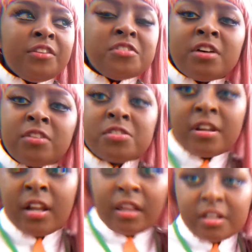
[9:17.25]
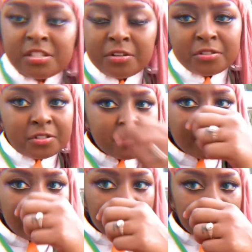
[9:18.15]
There's also not a lot of 02s
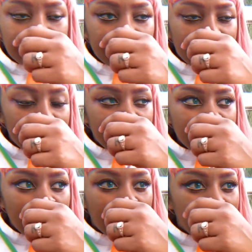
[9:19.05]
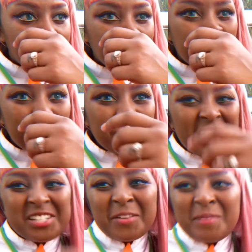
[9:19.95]
here. I only saw another one,
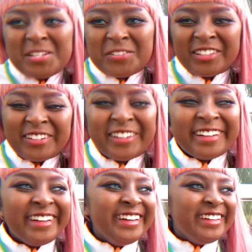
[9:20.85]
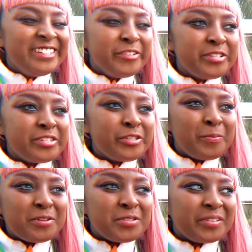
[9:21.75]
but I took a picture with her. She was
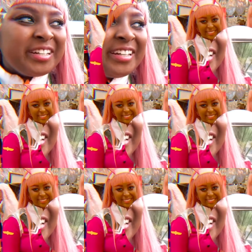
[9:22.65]
super sweet.